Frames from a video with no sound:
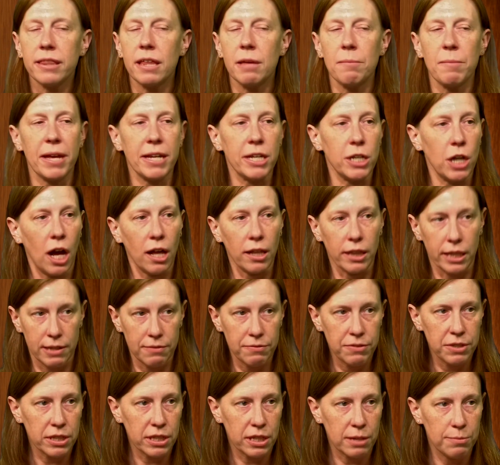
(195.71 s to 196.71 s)
They may not
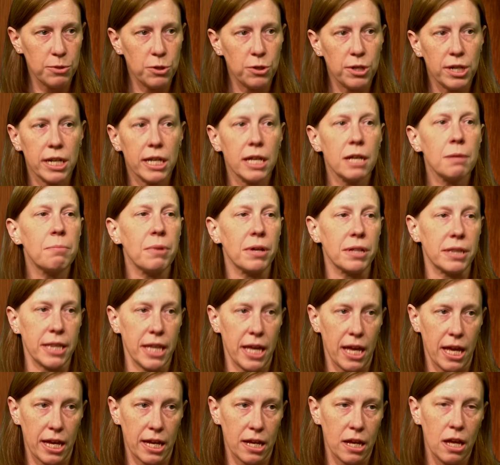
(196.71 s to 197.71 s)
live in the community, but
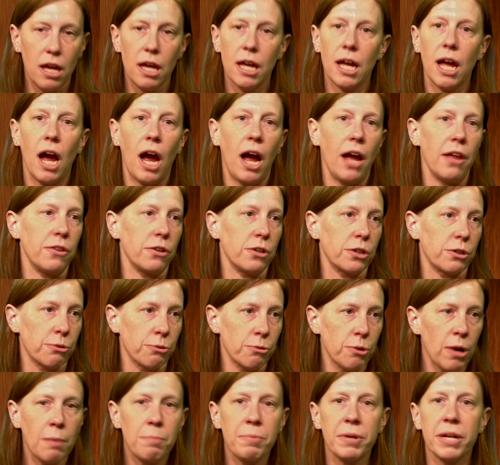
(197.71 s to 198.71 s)
they either
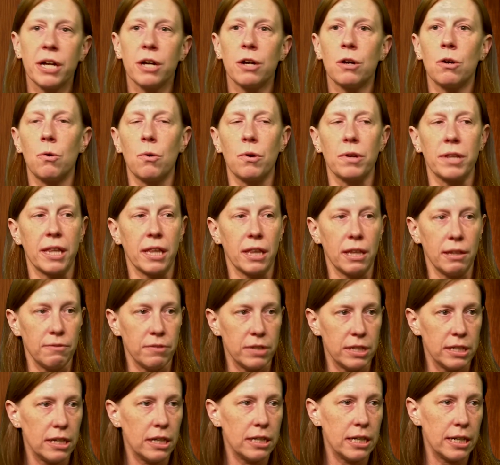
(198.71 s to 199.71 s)
grew up here or they live
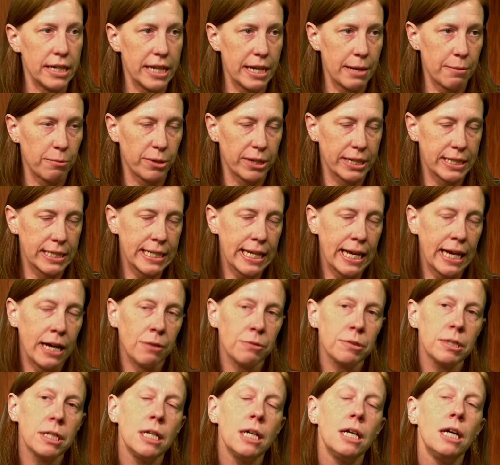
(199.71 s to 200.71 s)
in a neighboring
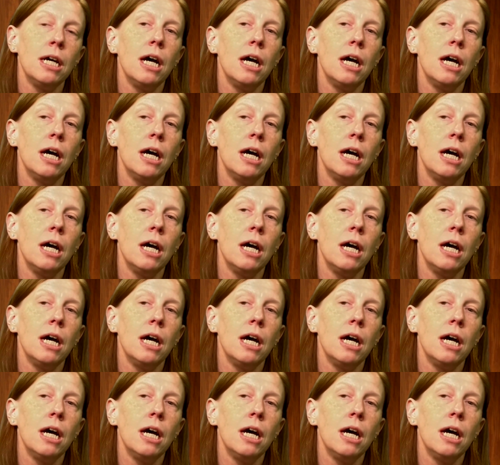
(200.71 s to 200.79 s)
town.